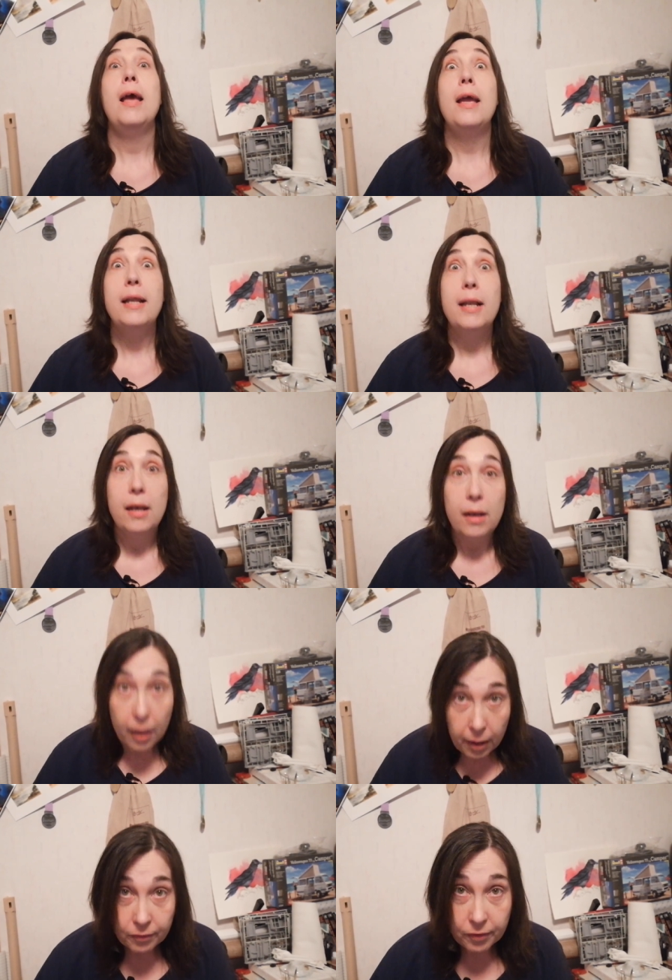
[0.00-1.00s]
a
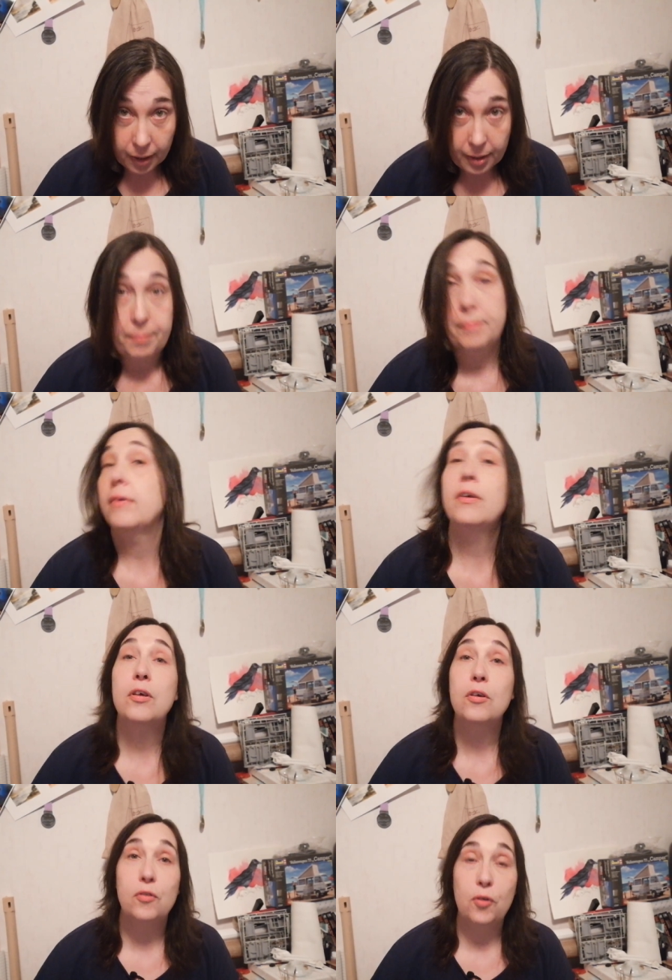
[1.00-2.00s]
lot of time.
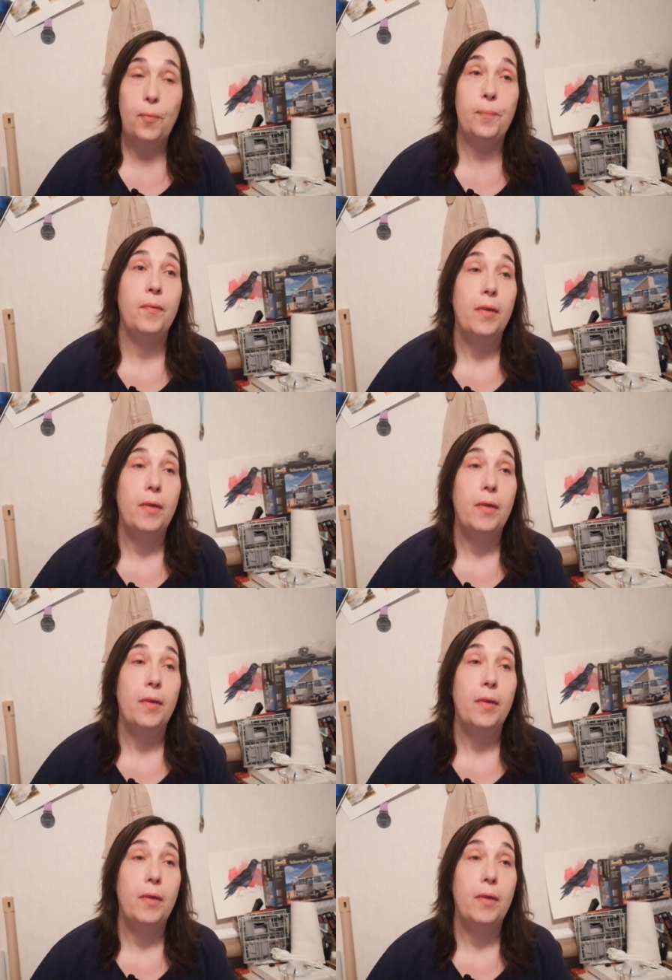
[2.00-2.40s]
So